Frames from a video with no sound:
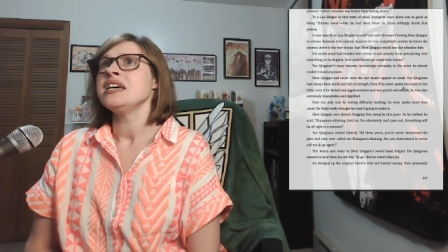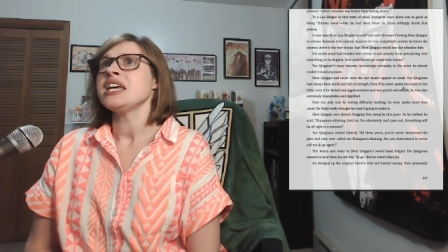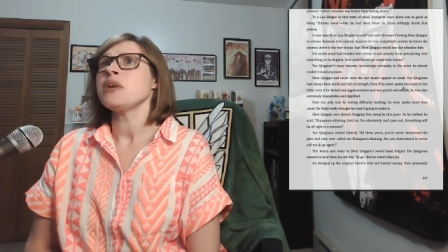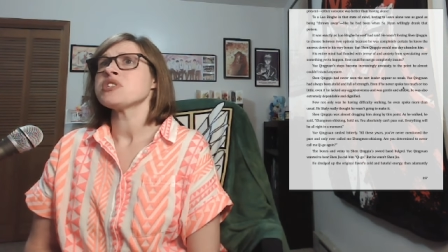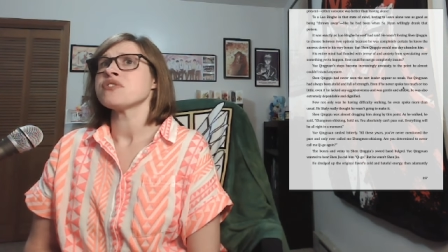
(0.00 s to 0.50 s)

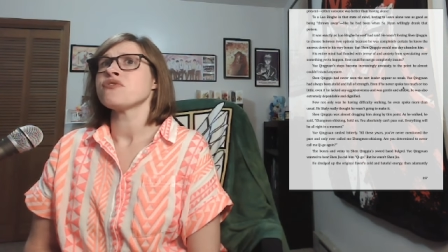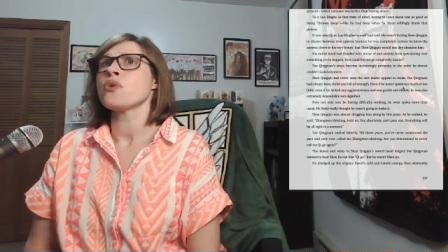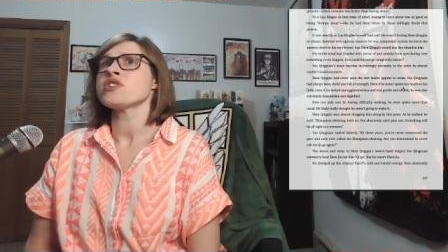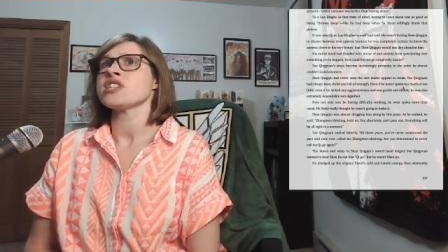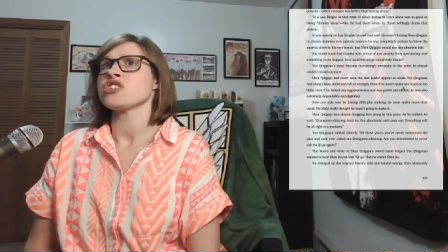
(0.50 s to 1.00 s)
He wasn't
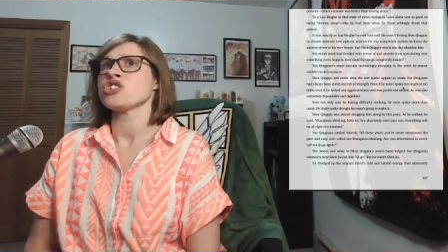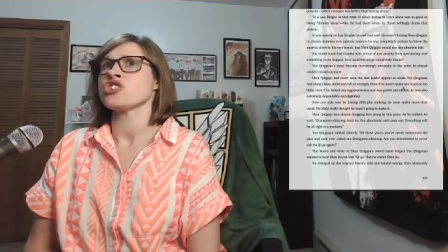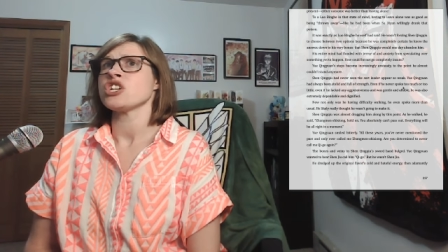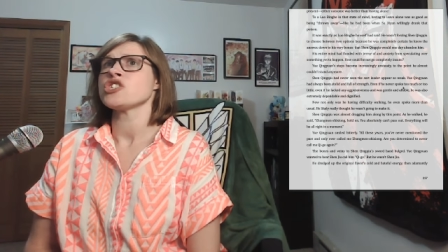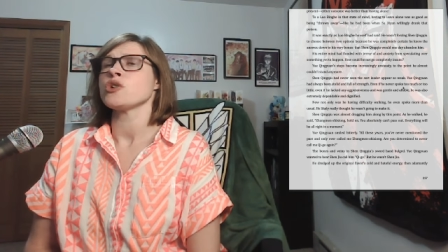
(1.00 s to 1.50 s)
forcing Shen
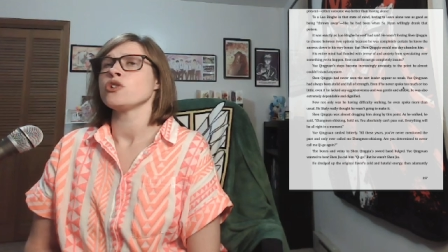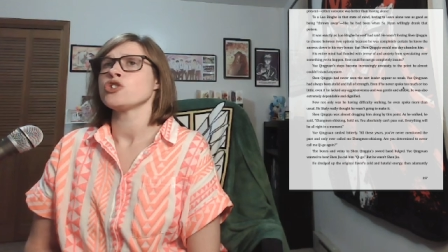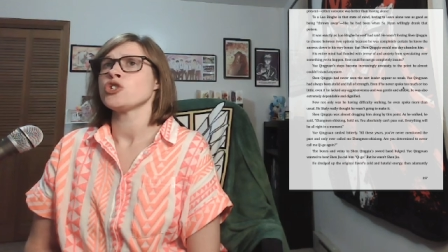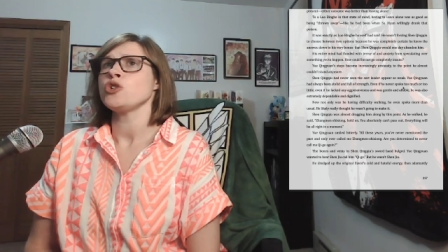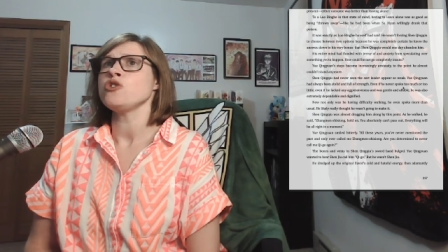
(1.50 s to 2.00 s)
Qingqiu to
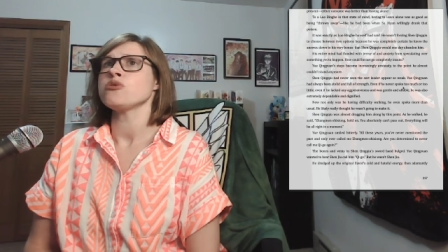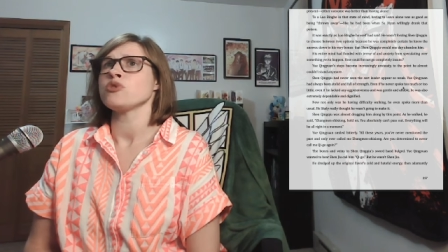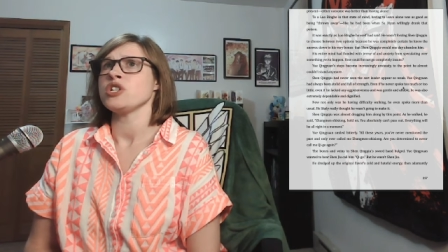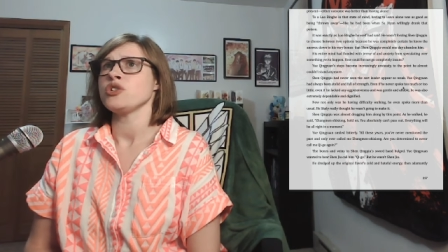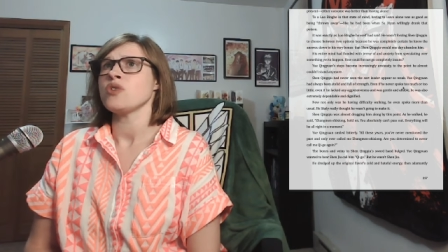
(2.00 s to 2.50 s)
choose
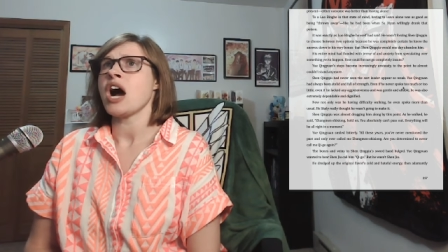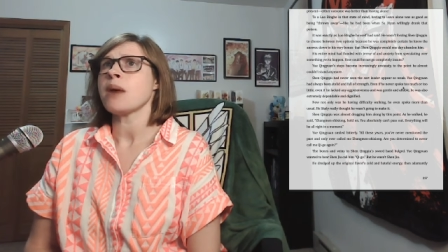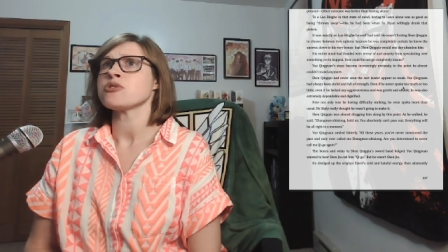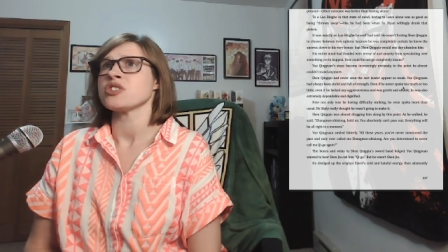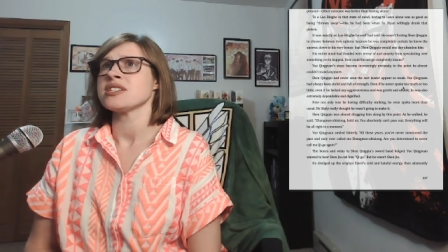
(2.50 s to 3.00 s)
between two
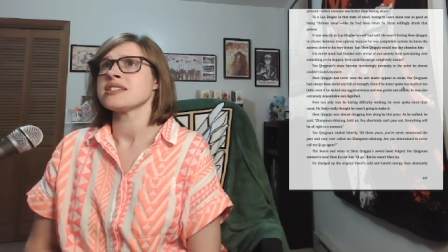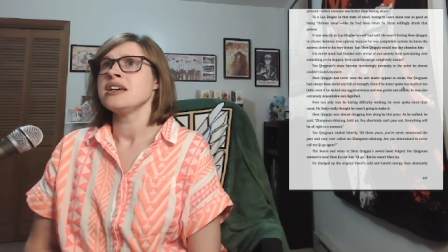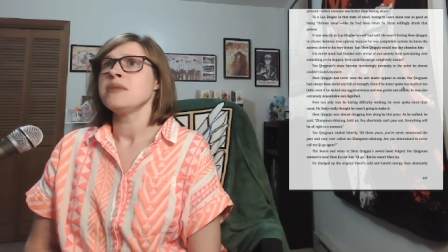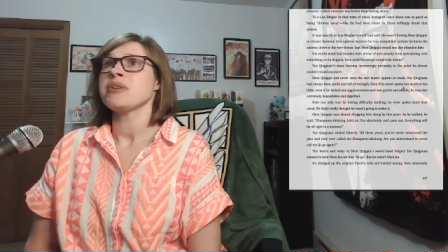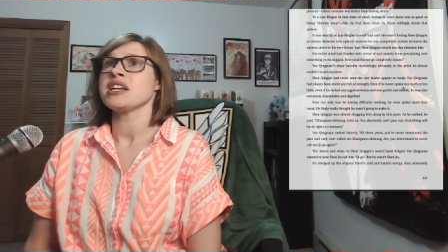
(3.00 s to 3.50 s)
options
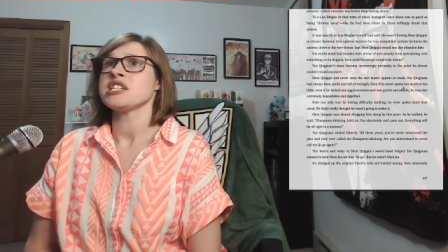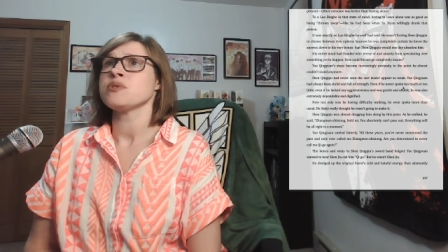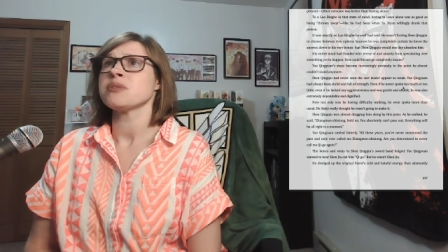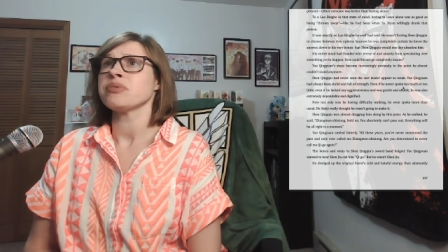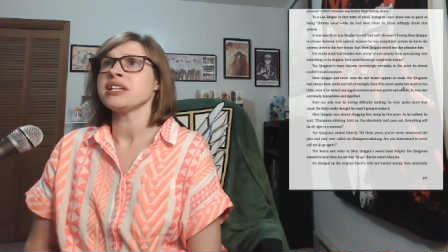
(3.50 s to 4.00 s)
because he
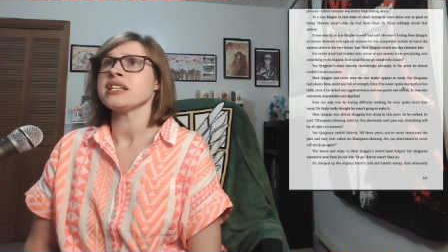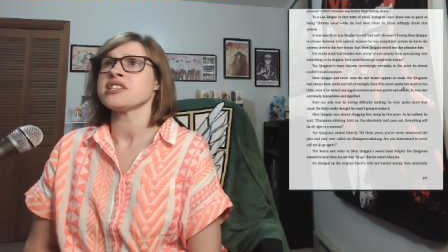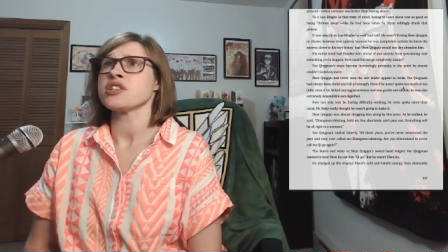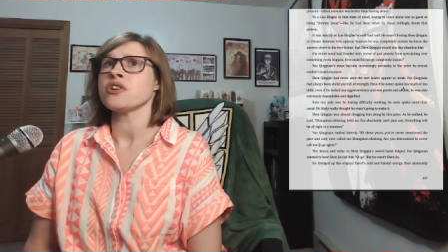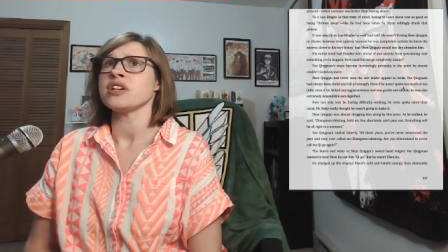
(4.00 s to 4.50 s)
was completely
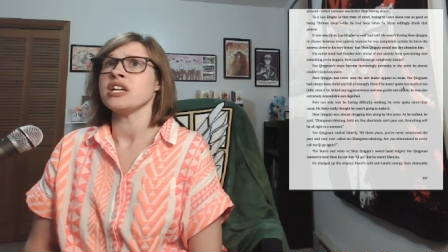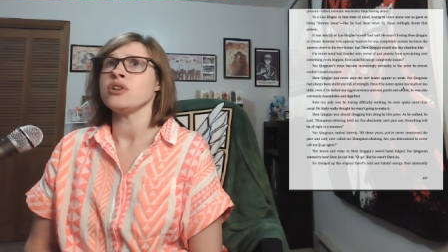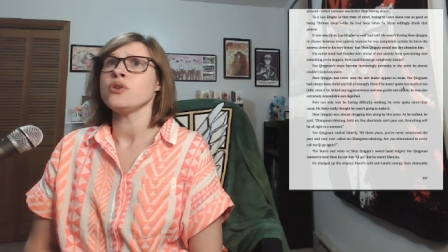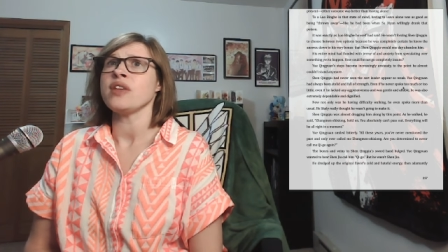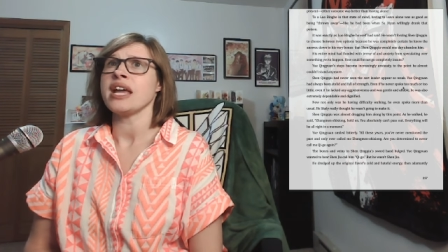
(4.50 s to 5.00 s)
certain he
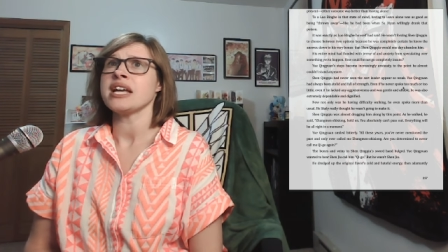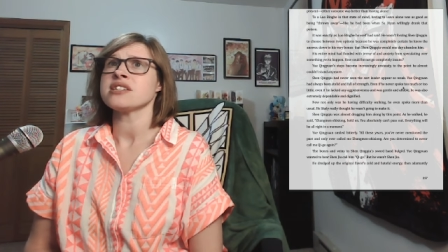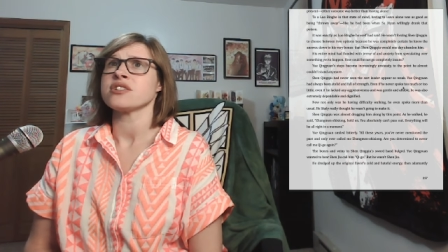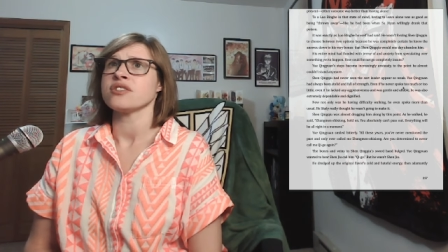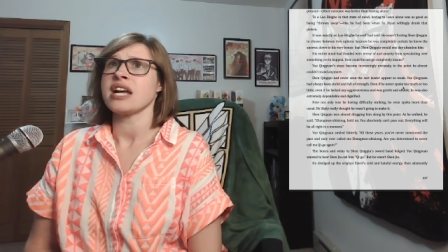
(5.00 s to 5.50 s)
knew the
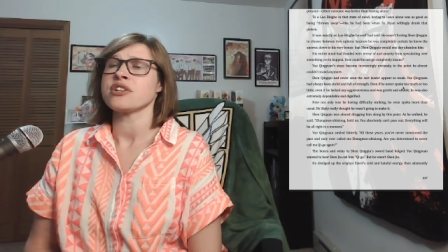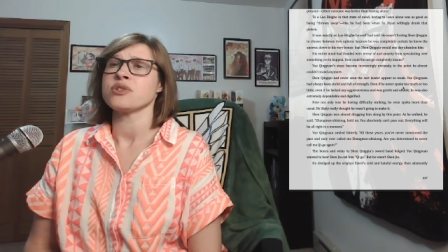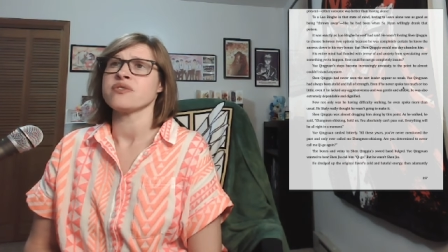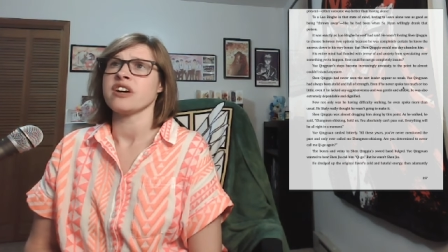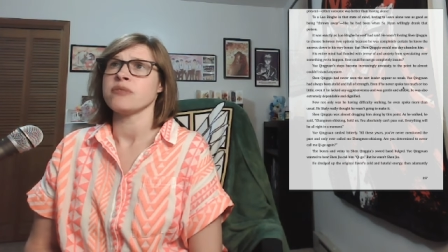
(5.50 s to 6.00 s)
answer down to
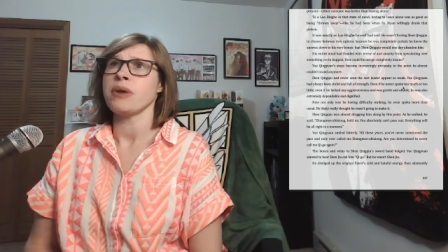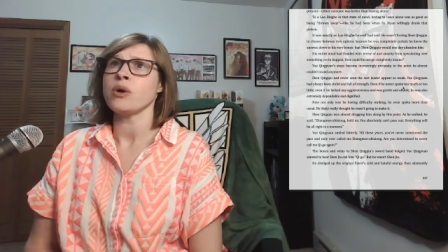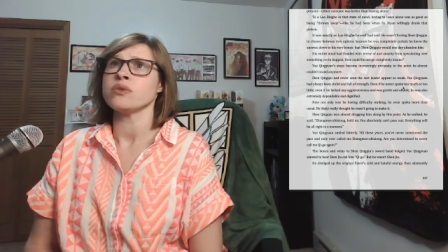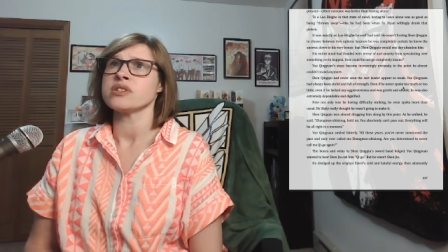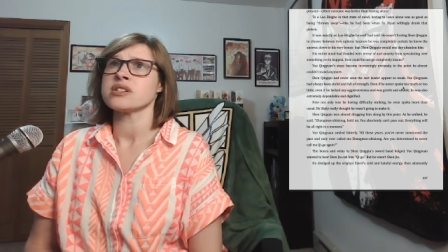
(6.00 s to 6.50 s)
his very
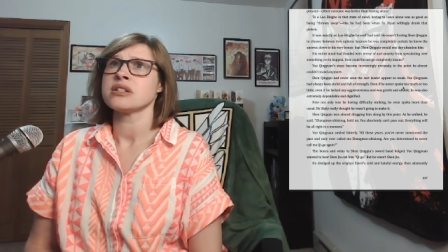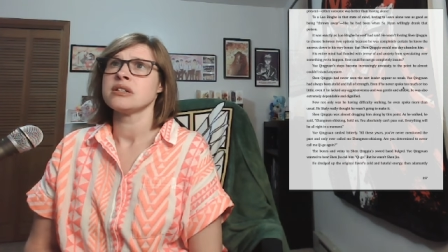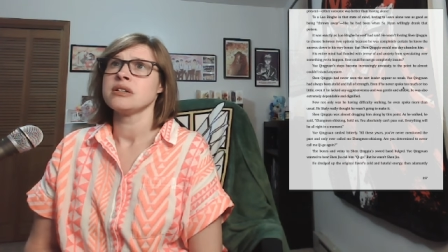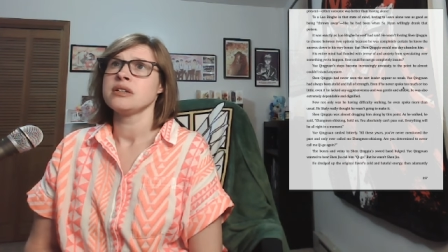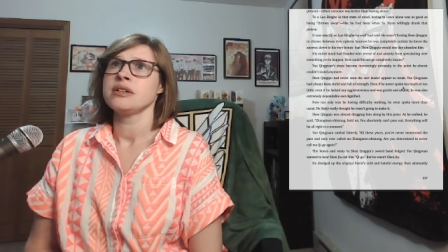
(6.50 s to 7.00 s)
bones
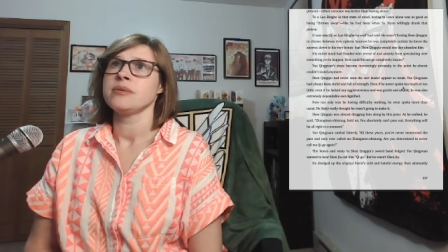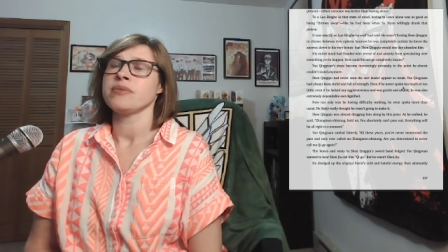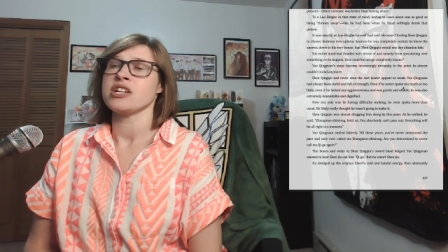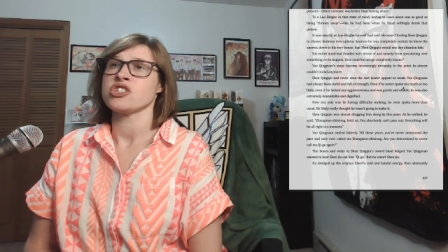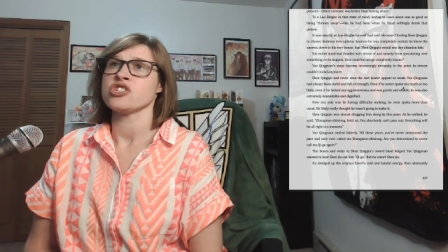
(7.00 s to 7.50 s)

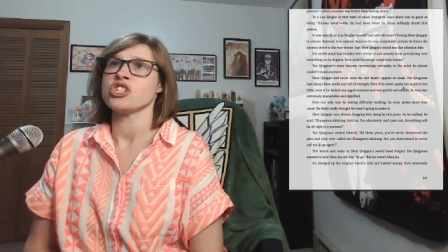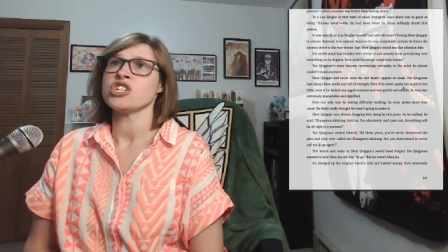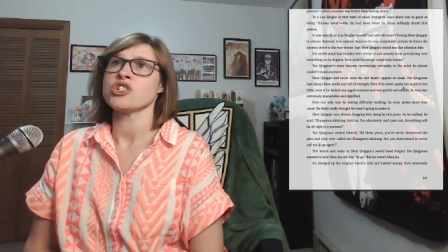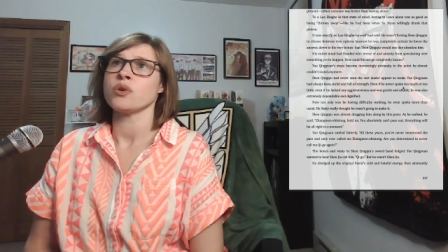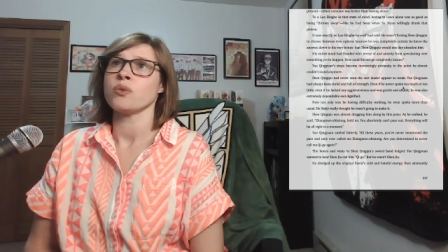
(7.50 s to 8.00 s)
that Shen
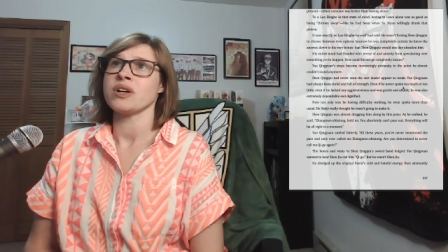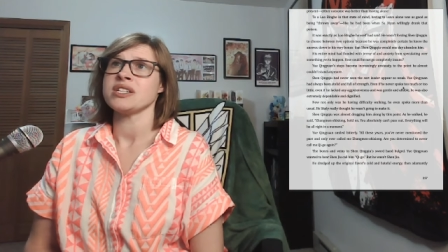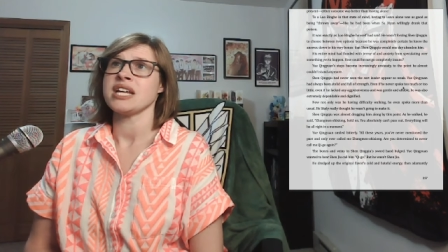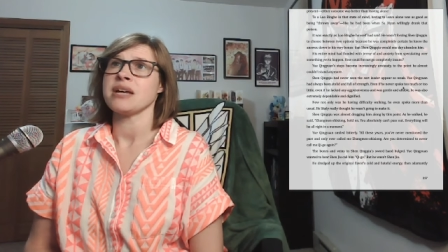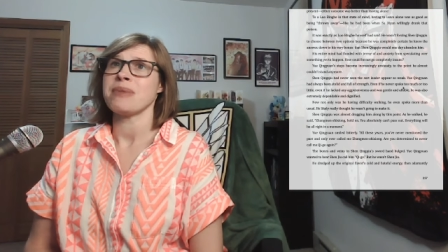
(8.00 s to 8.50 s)
Qingqiu would one
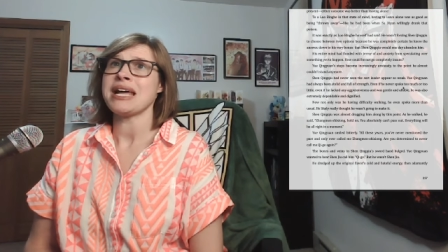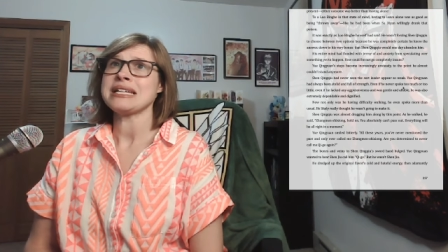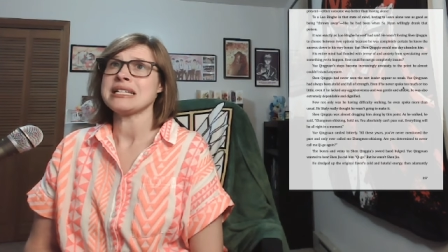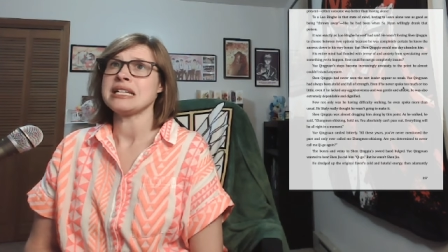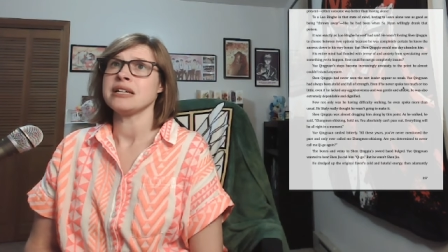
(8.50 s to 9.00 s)
day
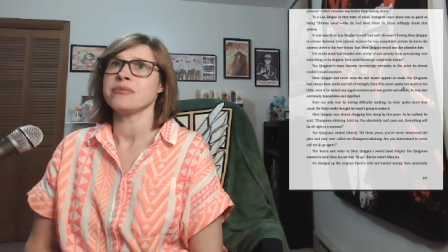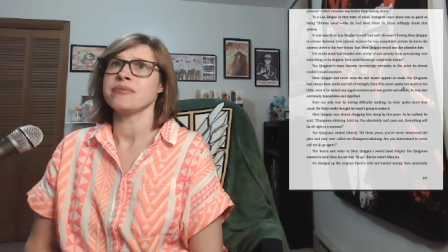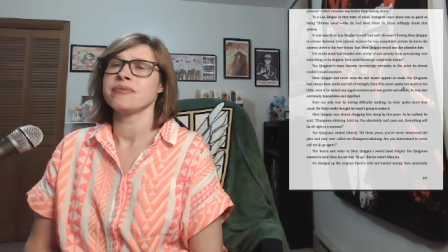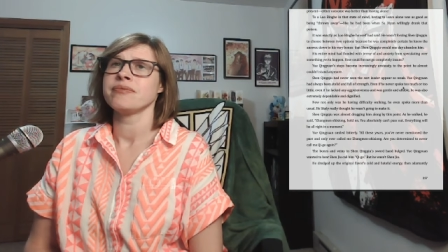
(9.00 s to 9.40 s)
abandon him.